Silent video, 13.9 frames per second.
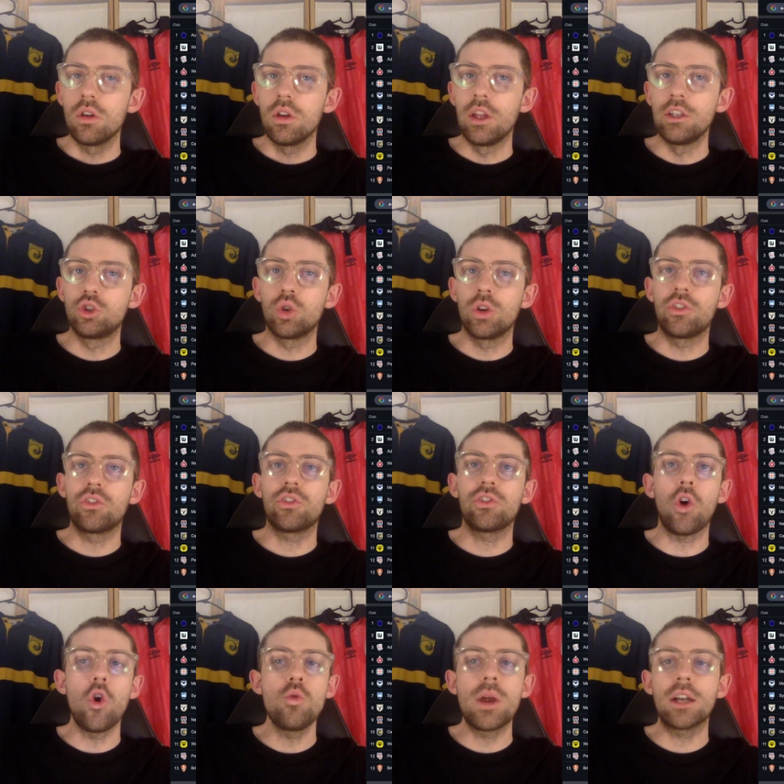enjoyed so
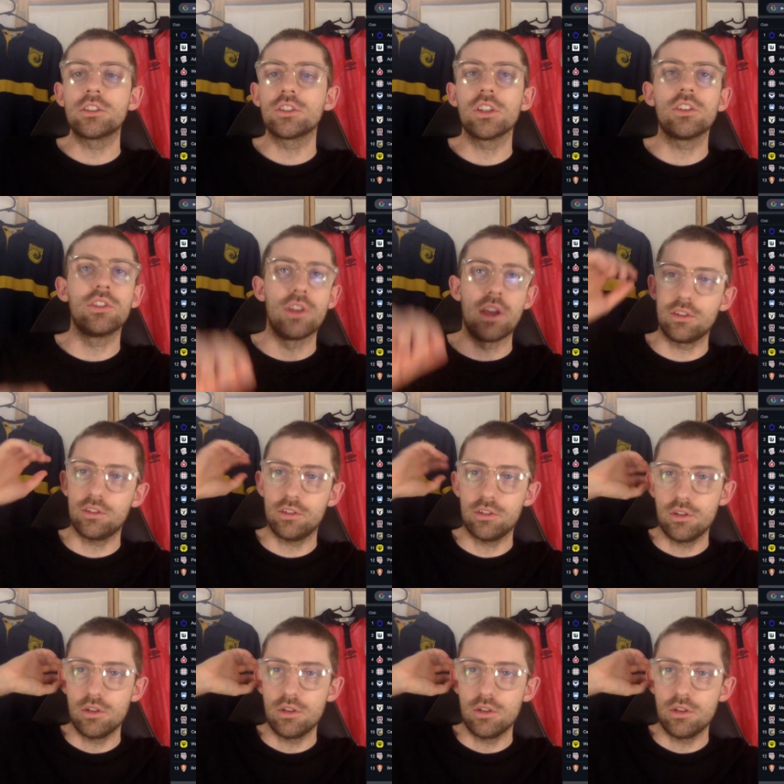much success